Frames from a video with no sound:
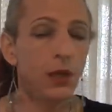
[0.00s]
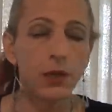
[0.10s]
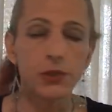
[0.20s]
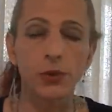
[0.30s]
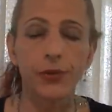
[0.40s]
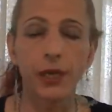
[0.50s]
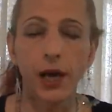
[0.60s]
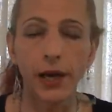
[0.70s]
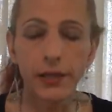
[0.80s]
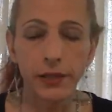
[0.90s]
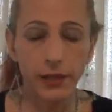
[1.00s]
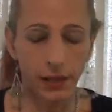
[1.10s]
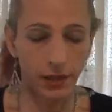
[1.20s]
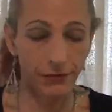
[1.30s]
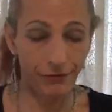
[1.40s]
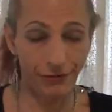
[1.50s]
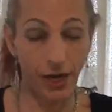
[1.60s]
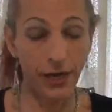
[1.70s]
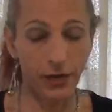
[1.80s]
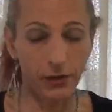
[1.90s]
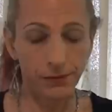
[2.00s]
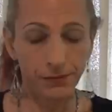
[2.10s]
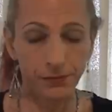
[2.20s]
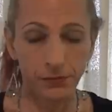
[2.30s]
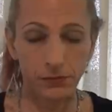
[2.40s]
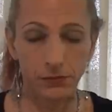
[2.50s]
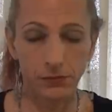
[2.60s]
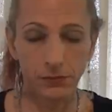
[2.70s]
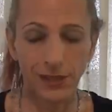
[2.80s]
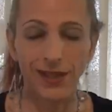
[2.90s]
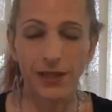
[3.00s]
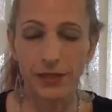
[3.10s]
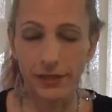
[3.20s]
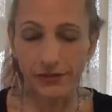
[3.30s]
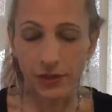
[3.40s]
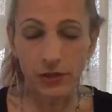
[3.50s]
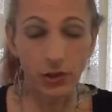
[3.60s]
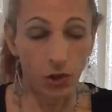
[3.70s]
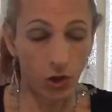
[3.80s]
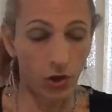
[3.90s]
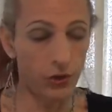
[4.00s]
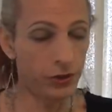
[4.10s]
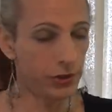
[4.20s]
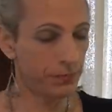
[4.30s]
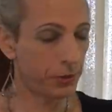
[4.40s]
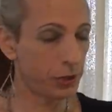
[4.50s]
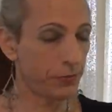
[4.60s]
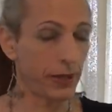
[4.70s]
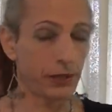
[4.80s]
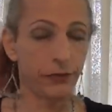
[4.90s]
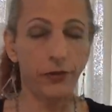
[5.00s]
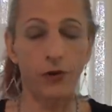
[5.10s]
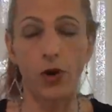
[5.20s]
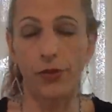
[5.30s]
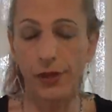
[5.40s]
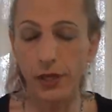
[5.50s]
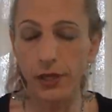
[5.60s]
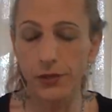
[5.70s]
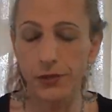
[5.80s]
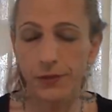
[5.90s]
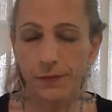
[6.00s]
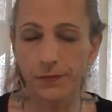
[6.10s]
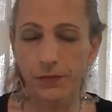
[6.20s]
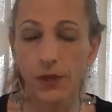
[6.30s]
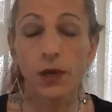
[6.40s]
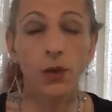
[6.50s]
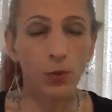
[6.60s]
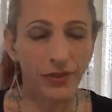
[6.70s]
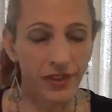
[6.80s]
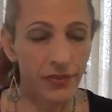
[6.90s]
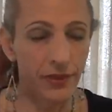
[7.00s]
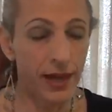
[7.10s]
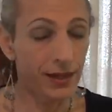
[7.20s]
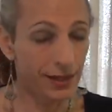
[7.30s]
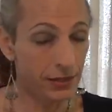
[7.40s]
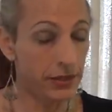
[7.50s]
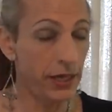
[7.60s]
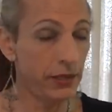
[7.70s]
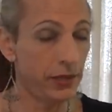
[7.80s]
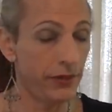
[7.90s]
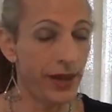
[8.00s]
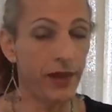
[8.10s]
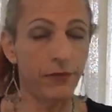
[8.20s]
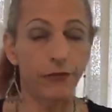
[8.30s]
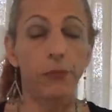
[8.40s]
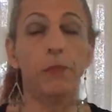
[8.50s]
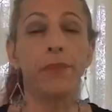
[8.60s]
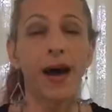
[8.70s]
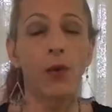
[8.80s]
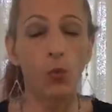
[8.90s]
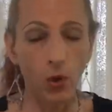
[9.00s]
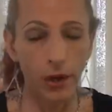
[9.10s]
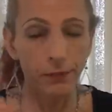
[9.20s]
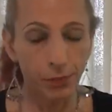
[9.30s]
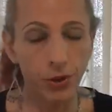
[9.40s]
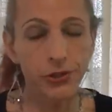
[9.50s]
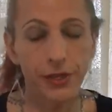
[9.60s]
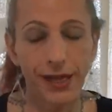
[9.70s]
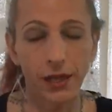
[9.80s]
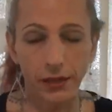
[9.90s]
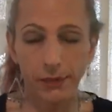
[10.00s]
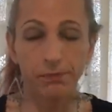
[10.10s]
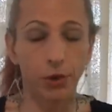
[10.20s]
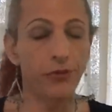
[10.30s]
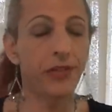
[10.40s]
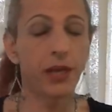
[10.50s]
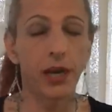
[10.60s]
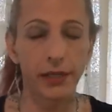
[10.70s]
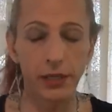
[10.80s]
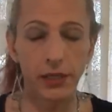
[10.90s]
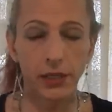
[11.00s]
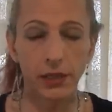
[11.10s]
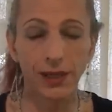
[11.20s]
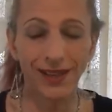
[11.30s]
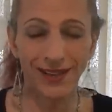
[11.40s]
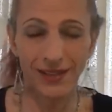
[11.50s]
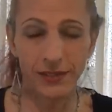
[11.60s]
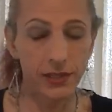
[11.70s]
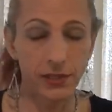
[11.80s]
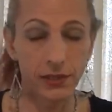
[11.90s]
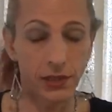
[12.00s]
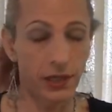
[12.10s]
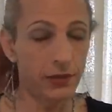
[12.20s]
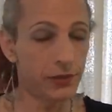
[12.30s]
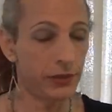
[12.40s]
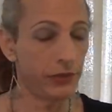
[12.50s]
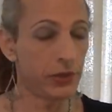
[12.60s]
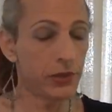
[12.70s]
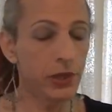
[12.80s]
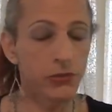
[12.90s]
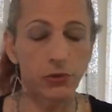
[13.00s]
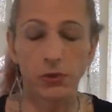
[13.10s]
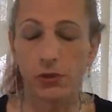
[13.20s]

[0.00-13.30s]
So the idea of fire is a very large perspective of all that is. Within that, contained in that, from that one personality birthing idea, is this entire civilization.